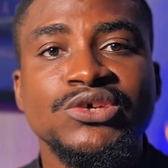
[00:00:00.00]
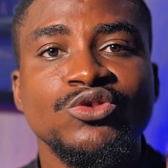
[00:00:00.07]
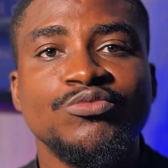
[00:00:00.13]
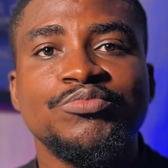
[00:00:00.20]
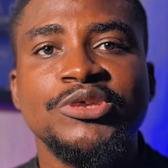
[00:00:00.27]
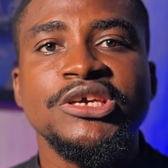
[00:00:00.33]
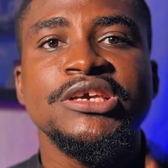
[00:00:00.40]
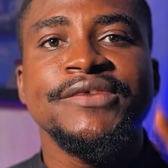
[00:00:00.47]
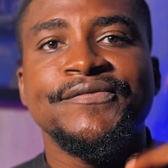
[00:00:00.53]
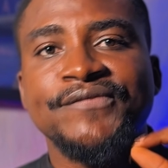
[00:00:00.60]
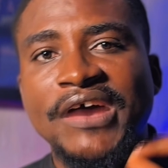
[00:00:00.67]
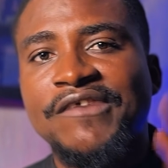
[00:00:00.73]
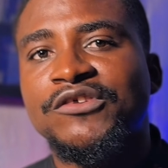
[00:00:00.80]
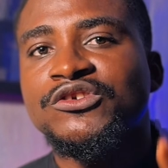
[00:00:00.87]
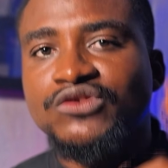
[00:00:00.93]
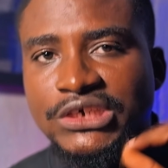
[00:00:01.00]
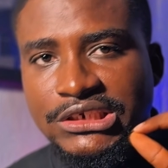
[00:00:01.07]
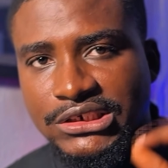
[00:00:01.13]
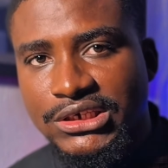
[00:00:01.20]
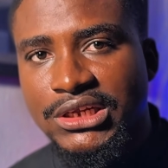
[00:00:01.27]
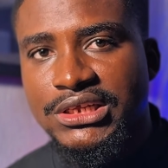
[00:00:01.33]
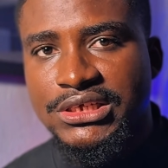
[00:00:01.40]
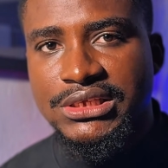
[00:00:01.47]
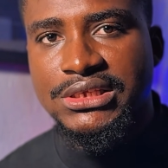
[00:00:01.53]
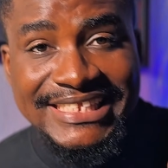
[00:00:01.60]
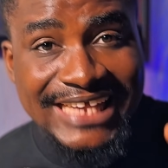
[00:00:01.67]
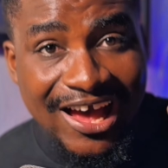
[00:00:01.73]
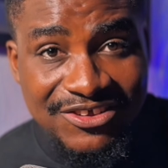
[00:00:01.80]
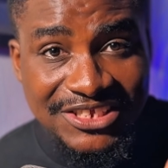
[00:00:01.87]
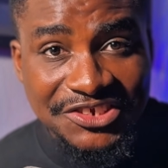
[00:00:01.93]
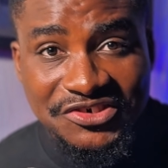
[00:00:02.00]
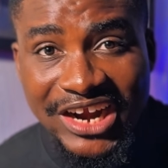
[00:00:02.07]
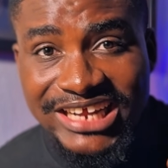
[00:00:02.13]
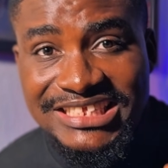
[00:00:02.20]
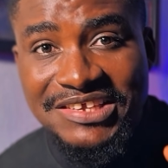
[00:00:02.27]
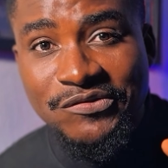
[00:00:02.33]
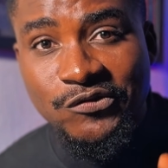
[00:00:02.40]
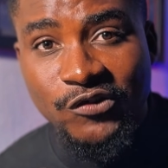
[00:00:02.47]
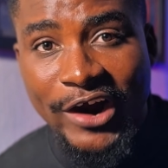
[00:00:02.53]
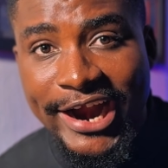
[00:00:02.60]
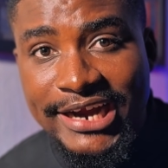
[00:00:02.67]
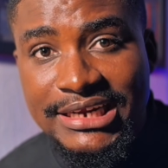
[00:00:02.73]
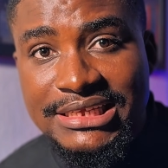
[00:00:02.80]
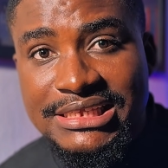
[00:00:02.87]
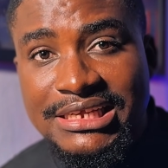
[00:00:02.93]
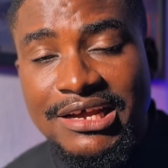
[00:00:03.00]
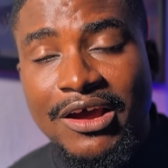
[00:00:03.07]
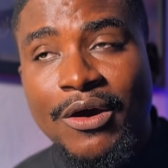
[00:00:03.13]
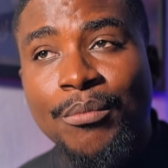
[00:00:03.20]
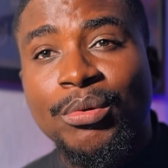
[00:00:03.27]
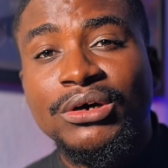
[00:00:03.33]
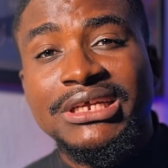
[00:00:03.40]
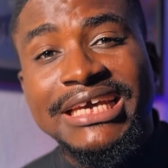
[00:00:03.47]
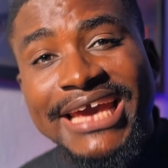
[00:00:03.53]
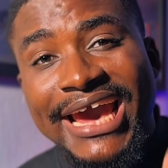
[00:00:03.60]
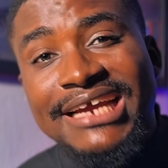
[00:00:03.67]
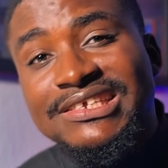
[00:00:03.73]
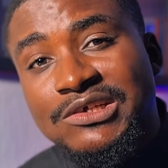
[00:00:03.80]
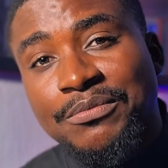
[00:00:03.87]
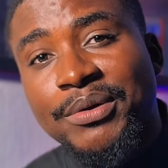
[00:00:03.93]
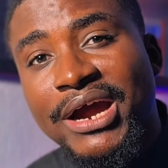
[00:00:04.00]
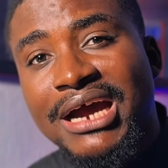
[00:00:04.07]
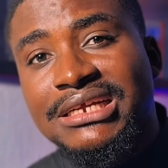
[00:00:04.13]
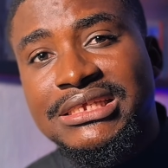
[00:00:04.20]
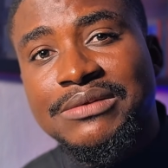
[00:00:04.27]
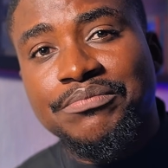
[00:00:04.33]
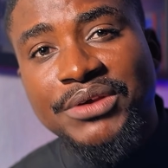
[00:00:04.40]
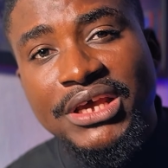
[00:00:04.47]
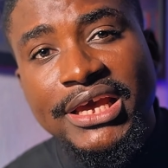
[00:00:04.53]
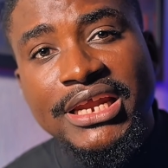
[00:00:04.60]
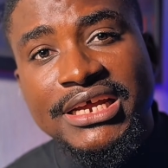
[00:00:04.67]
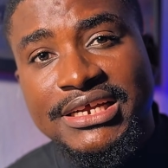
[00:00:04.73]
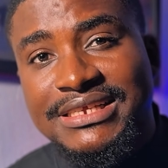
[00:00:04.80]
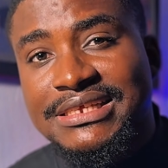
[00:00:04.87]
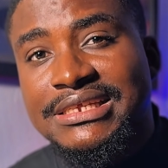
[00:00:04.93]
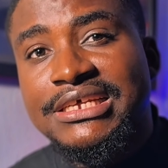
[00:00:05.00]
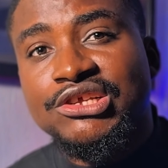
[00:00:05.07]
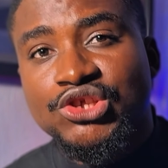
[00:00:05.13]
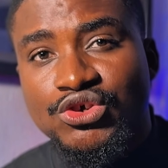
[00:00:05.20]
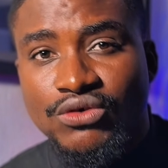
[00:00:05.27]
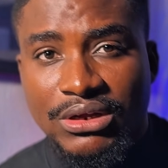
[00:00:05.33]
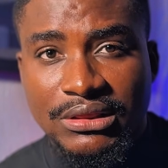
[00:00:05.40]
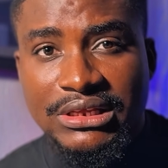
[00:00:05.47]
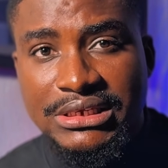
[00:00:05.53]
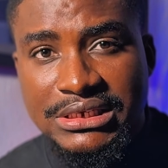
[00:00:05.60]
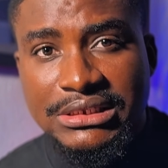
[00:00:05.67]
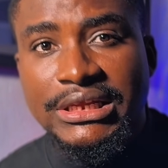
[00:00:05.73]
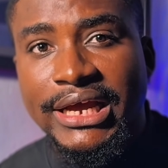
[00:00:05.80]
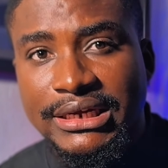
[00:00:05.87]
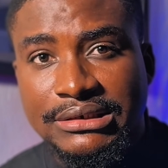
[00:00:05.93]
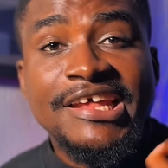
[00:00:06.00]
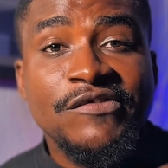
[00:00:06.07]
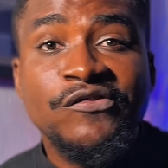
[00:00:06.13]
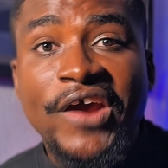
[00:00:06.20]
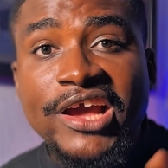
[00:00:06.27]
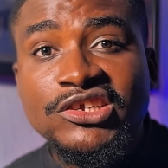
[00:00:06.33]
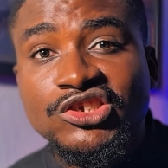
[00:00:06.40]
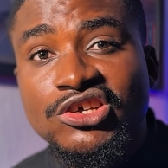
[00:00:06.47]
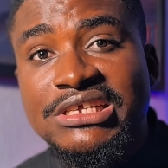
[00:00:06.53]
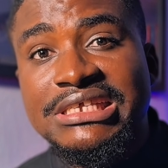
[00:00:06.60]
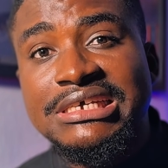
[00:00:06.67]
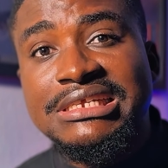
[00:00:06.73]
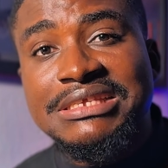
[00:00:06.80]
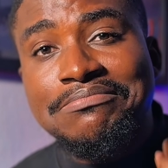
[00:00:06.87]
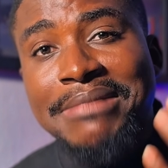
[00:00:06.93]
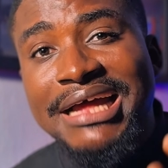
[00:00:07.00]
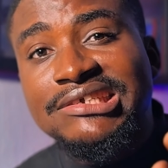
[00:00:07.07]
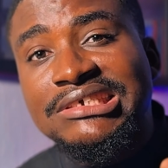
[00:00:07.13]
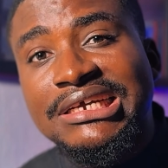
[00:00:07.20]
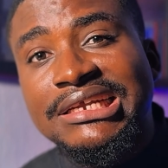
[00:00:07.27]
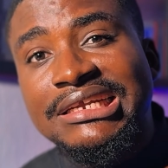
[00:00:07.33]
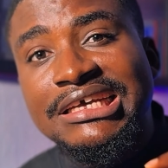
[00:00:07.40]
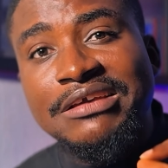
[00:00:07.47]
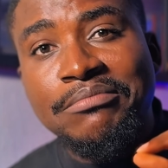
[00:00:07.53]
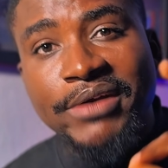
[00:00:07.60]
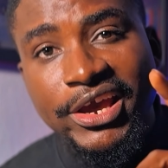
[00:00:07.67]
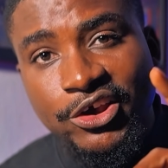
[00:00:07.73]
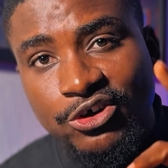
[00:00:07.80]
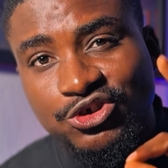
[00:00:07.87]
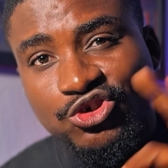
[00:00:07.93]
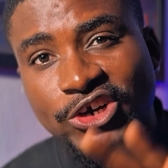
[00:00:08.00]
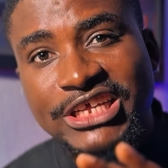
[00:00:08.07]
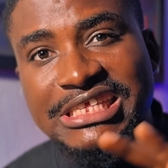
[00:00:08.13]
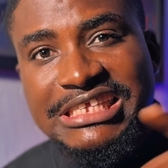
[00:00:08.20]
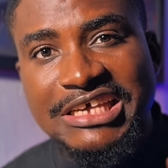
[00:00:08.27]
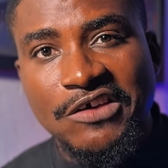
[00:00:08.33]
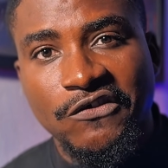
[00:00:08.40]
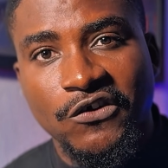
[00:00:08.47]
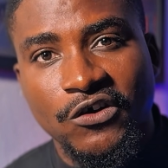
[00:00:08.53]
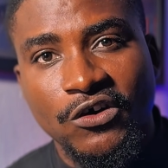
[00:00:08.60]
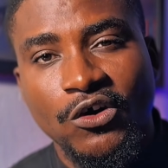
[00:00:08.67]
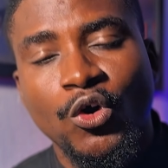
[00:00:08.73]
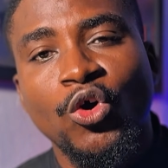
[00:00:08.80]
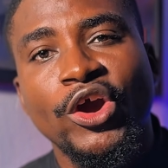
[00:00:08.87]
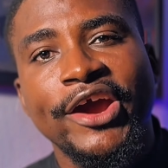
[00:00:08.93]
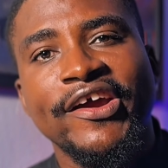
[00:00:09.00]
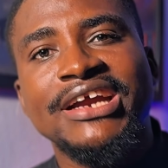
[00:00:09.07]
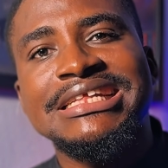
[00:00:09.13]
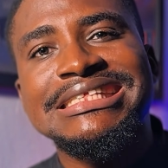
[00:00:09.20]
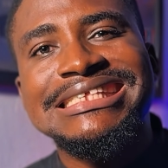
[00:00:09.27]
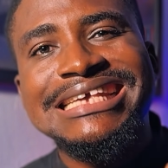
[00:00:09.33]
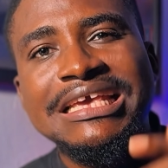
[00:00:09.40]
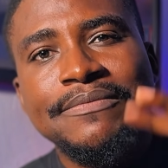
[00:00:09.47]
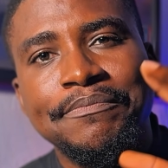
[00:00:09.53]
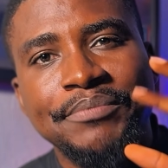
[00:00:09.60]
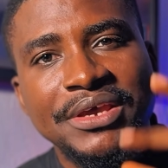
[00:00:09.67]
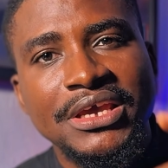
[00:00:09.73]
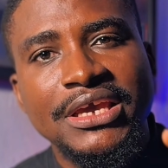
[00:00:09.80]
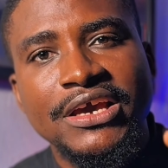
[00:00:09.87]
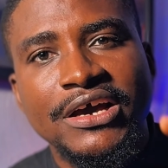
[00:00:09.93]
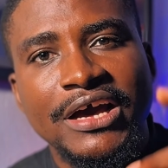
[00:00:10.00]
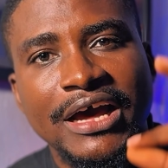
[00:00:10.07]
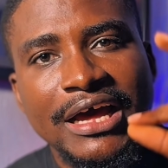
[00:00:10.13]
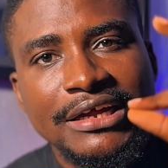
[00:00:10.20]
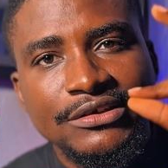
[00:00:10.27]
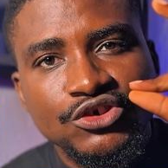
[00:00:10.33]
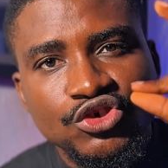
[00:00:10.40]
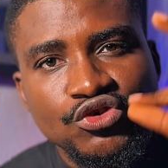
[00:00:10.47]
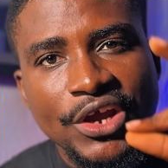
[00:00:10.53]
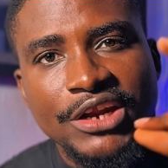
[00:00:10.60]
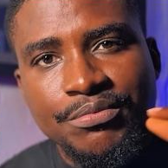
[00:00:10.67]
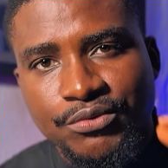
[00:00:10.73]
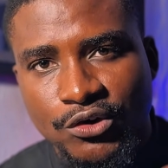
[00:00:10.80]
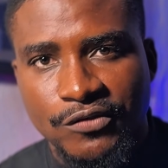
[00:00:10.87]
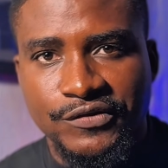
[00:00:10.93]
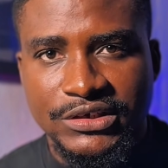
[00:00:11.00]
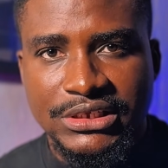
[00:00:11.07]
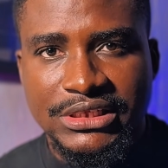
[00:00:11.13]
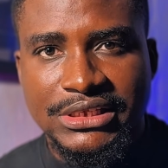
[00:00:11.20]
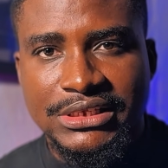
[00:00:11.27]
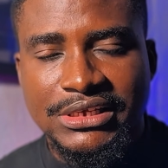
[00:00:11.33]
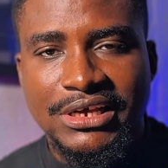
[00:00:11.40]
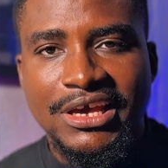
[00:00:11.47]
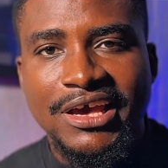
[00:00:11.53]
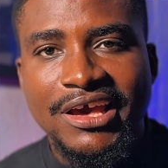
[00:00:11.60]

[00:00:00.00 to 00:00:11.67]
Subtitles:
could be $500. Sounds attractive, right? But here is the part beginners need to understand. Leverage doesn't magically make your trade safer or guarantee bigger trade profits.